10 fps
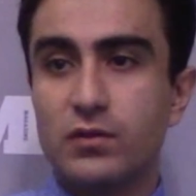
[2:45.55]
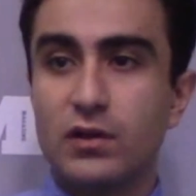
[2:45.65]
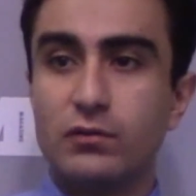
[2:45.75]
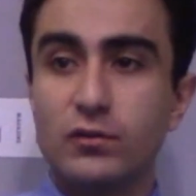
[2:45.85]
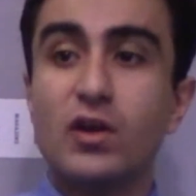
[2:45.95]

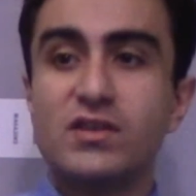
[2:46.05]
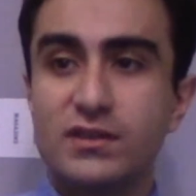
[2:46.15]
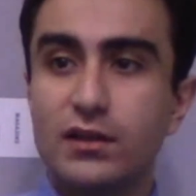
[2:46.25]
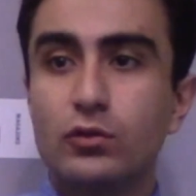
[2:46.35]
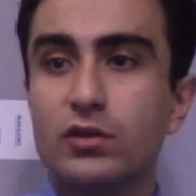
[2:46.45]
were, we are
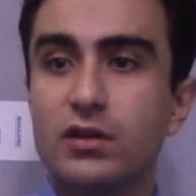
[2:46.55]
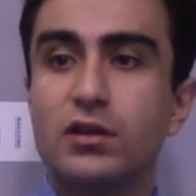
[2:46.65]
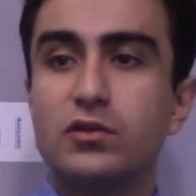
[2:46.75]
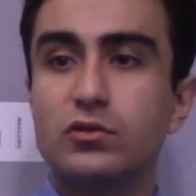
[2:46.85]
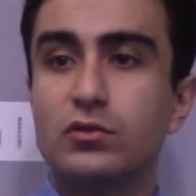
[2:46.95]
still looking
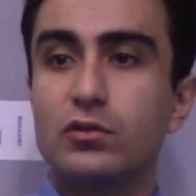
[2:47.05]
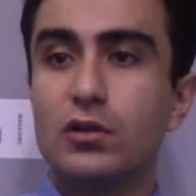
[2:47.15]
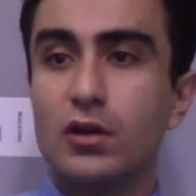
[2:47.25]
into